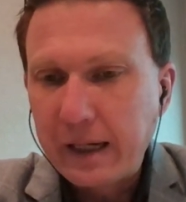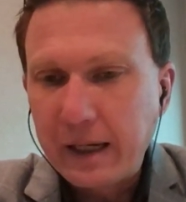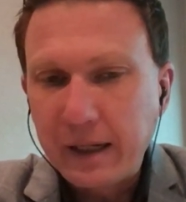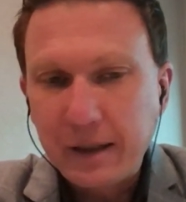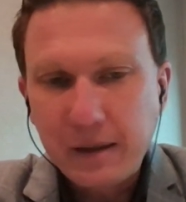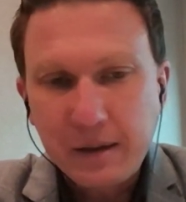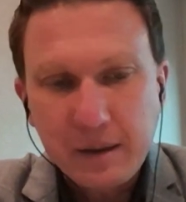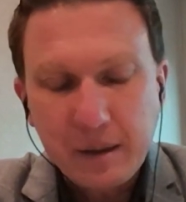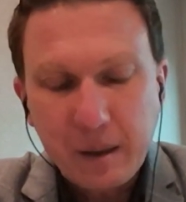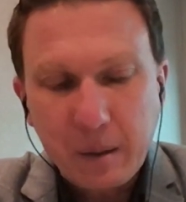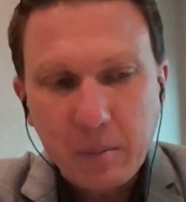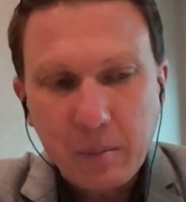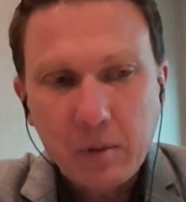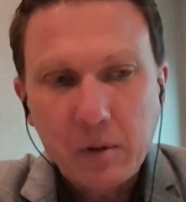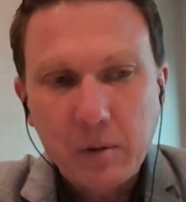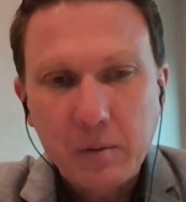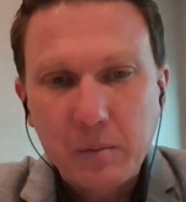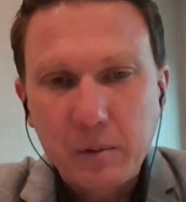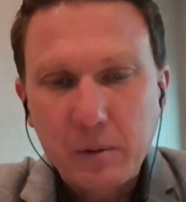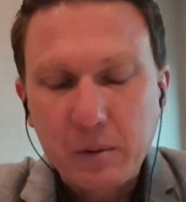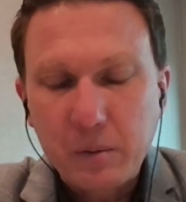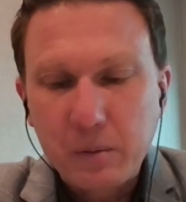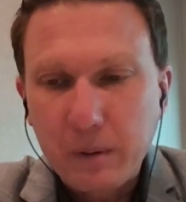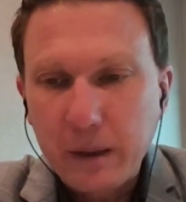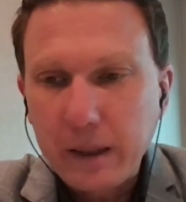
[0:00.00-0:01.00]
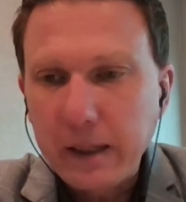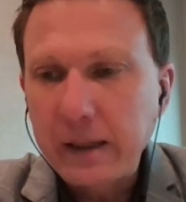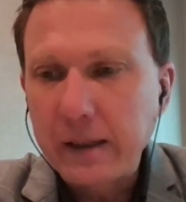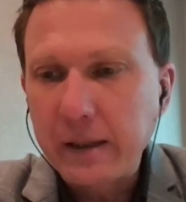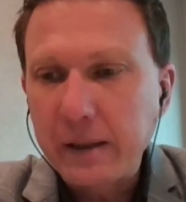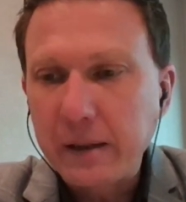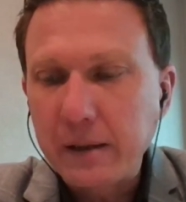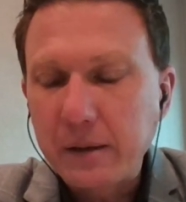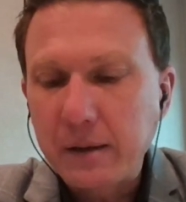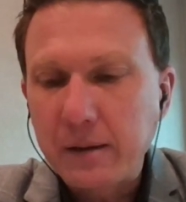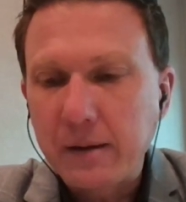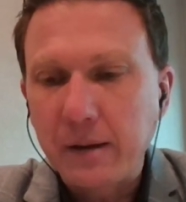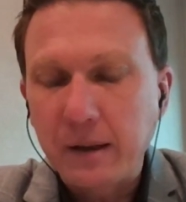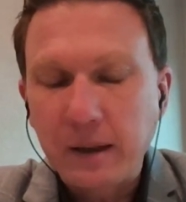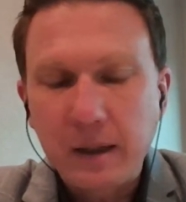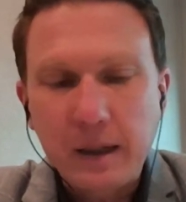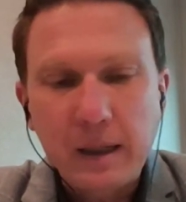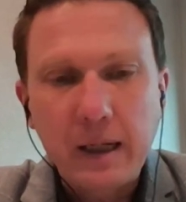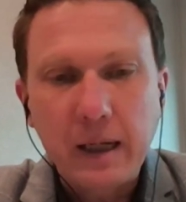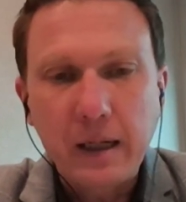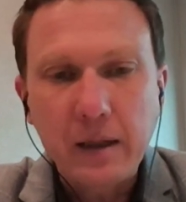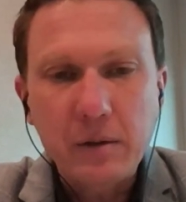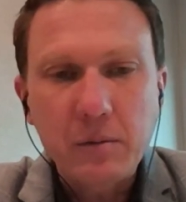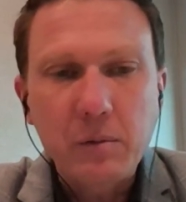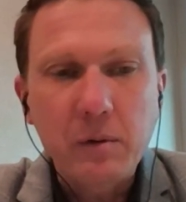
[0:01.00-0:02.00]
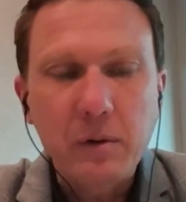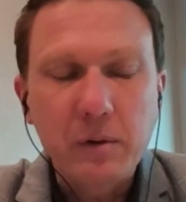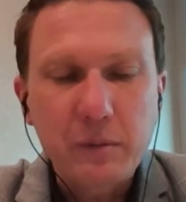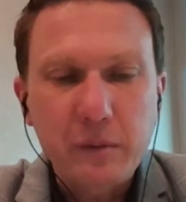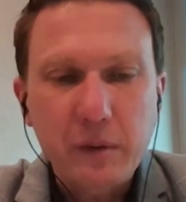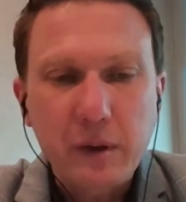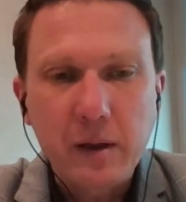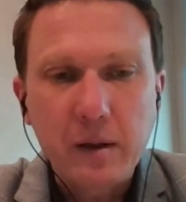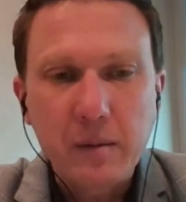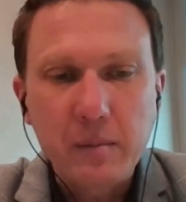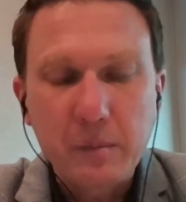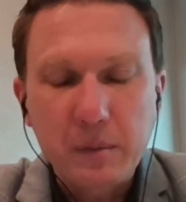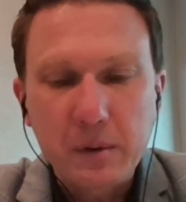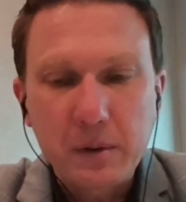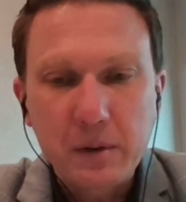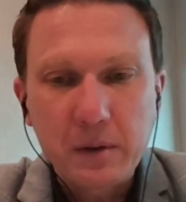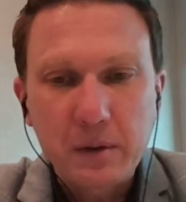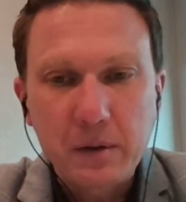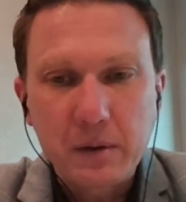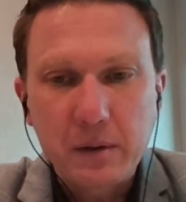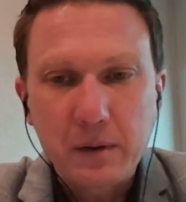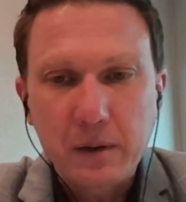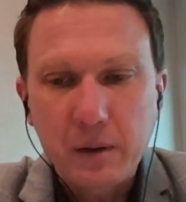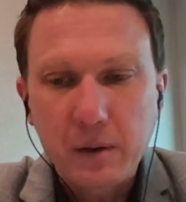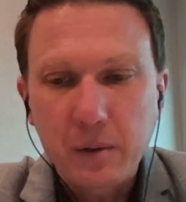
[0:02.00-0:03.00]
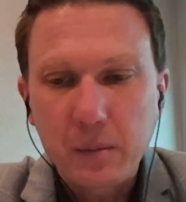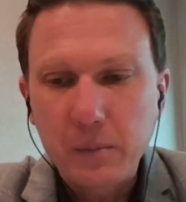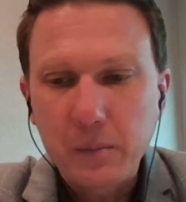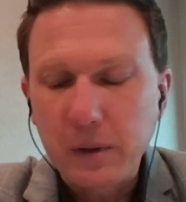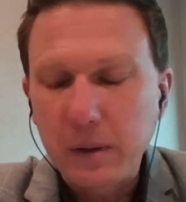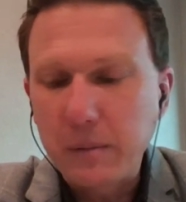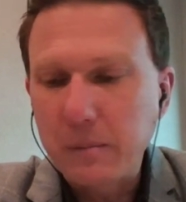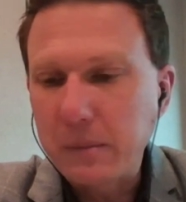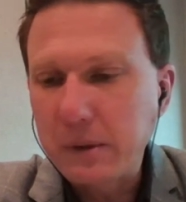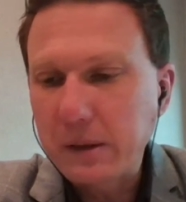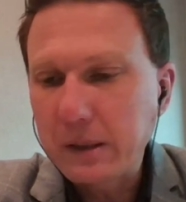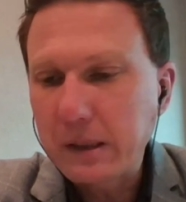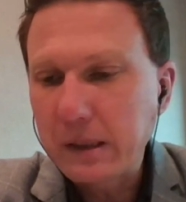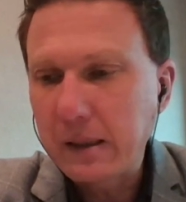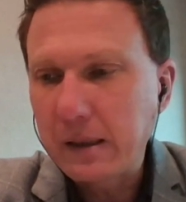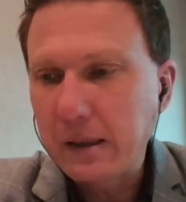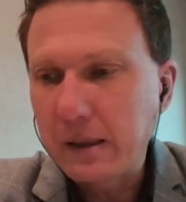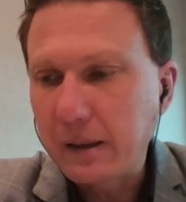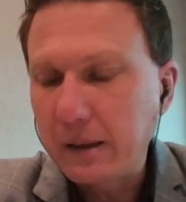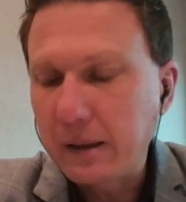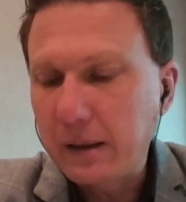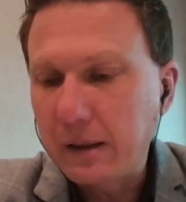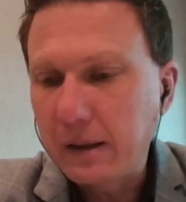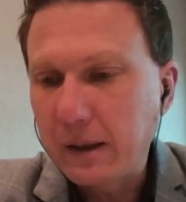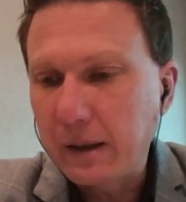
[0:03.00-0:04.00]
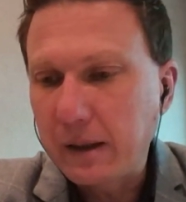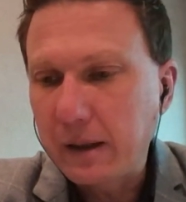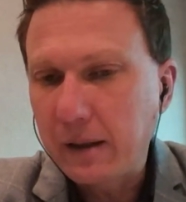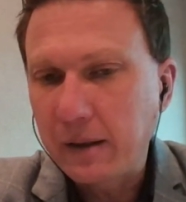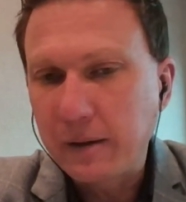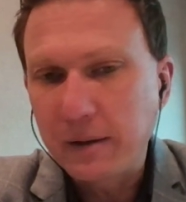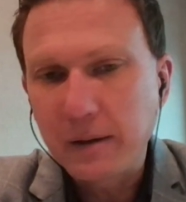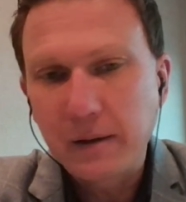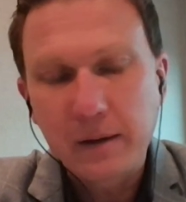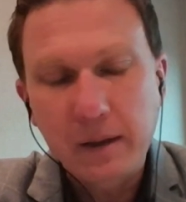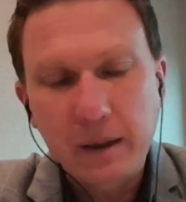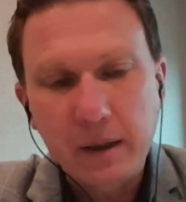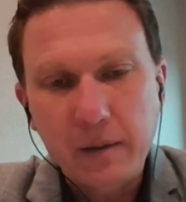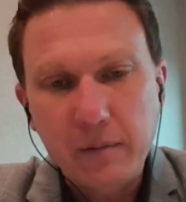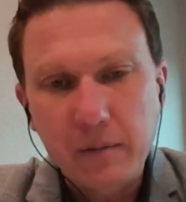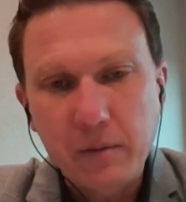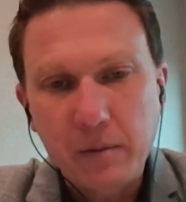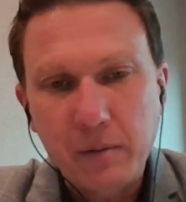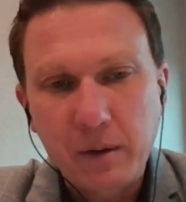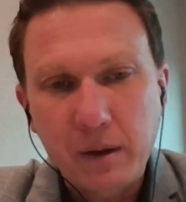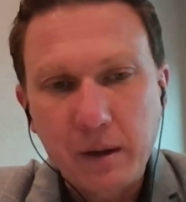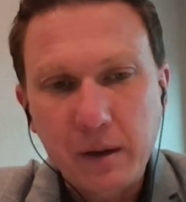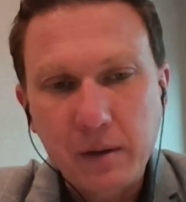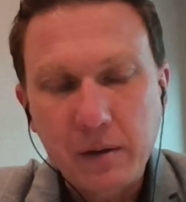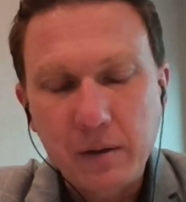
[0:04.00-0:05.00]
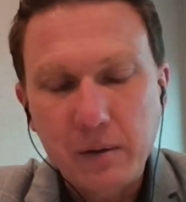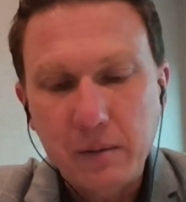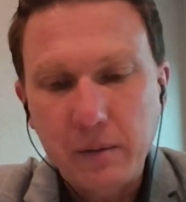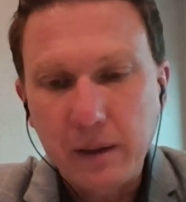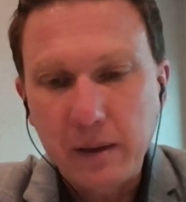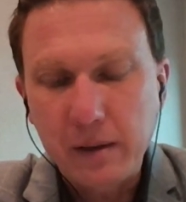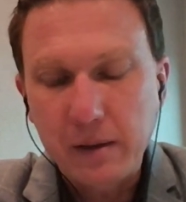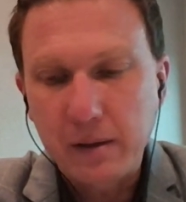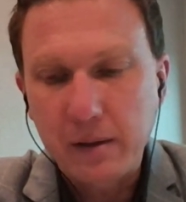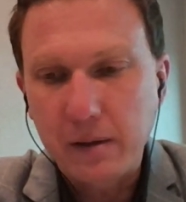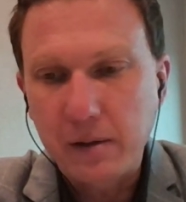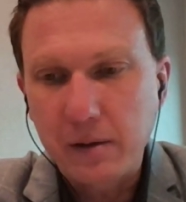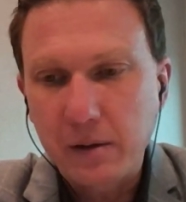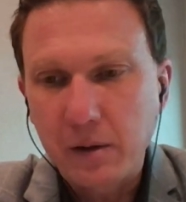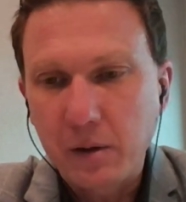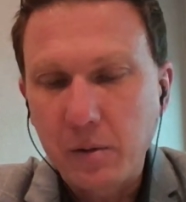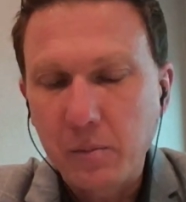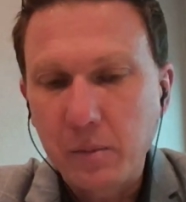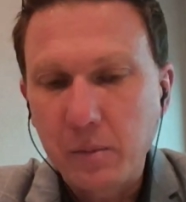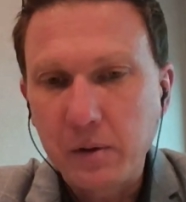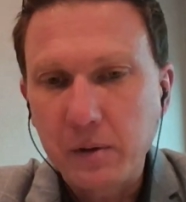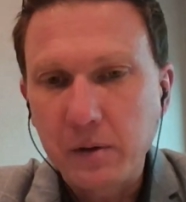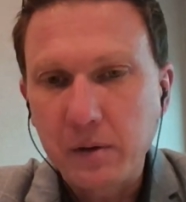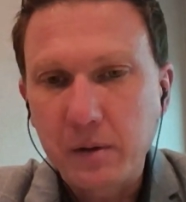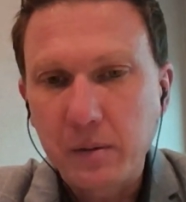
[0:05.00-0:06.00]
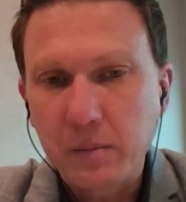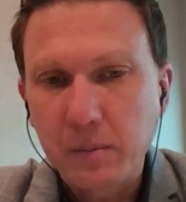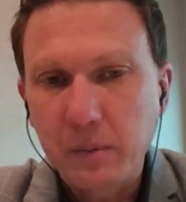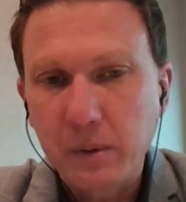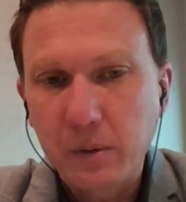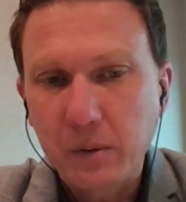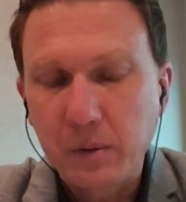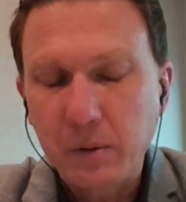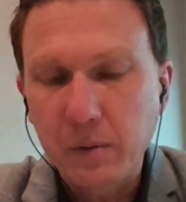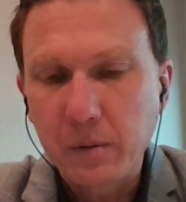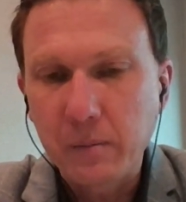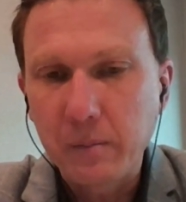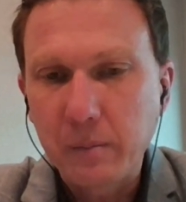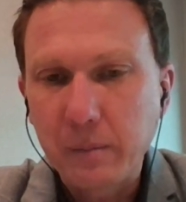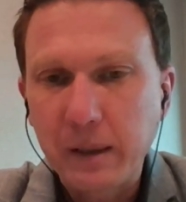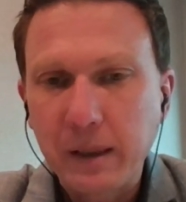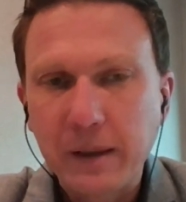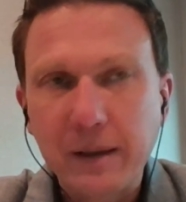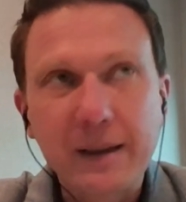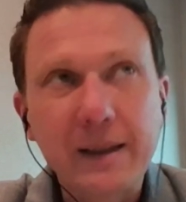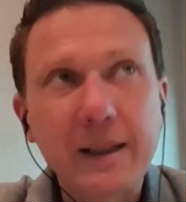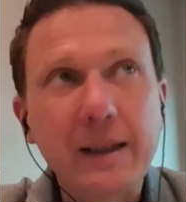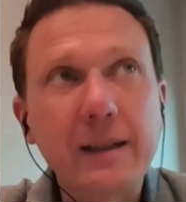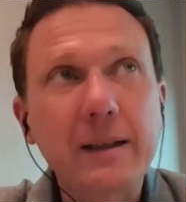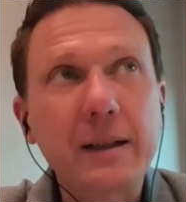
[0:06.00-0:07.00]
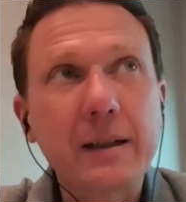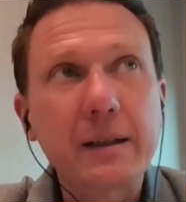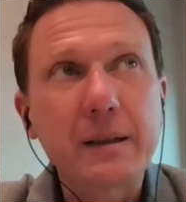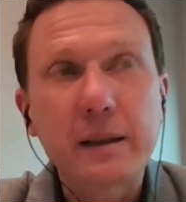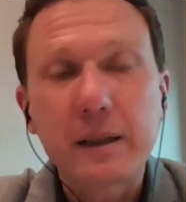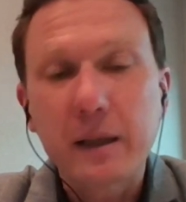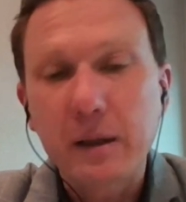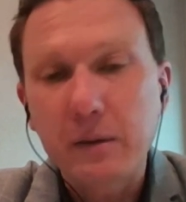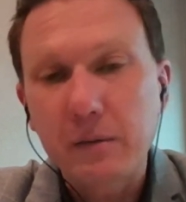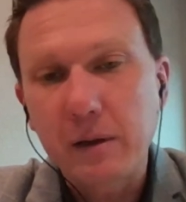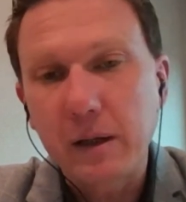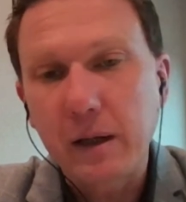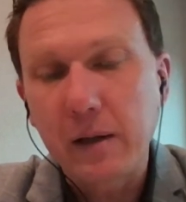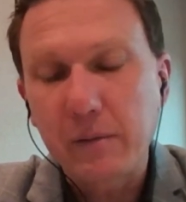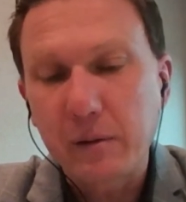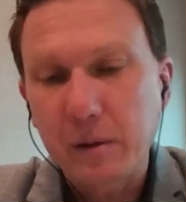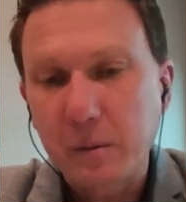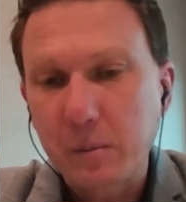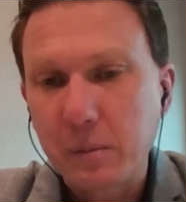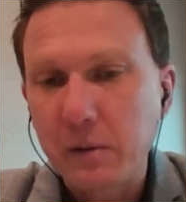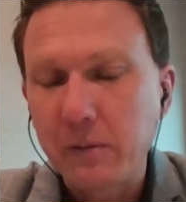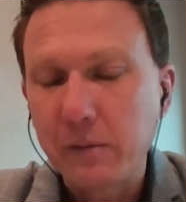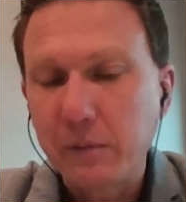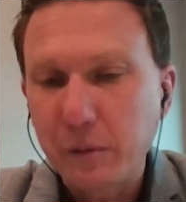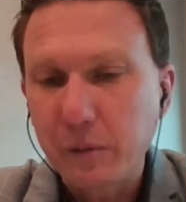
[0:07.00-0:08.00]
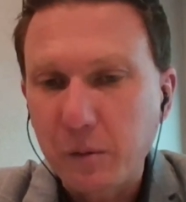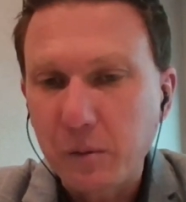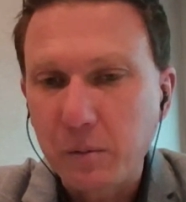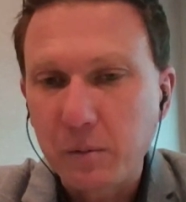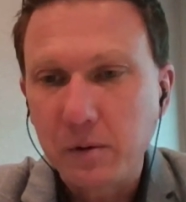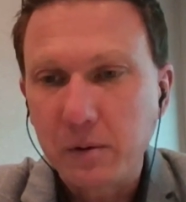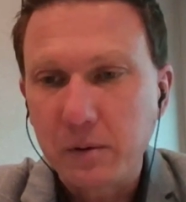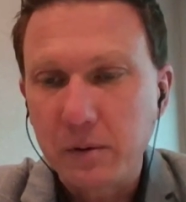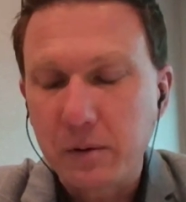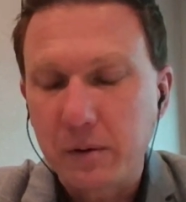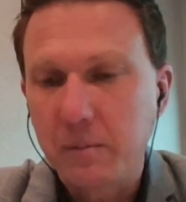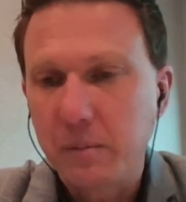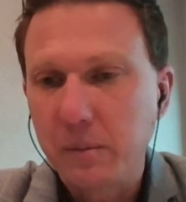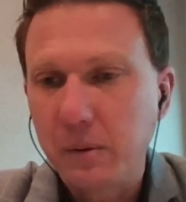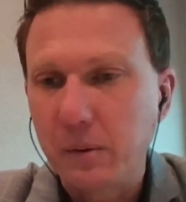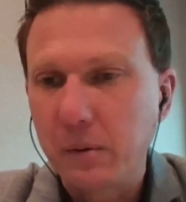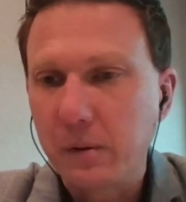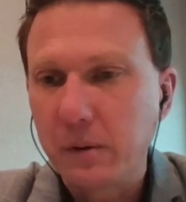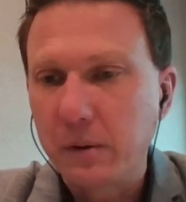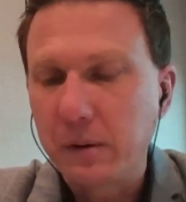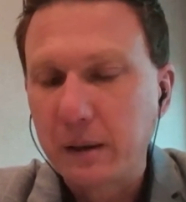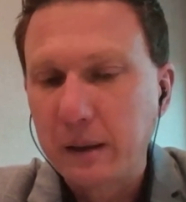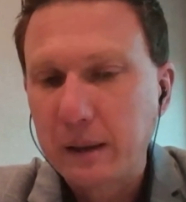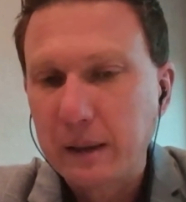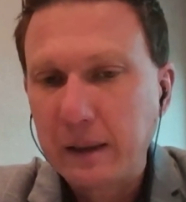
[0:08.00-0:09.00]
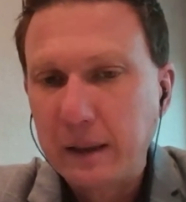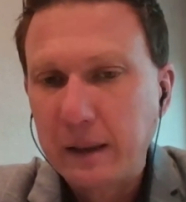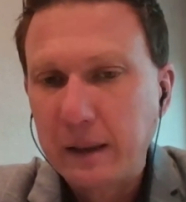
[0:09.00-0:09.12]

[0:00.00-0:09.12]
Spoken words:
acceptable ways to connect with farmers and to help them see that they have a right to access help and support, but that doesn't even have to be formal support.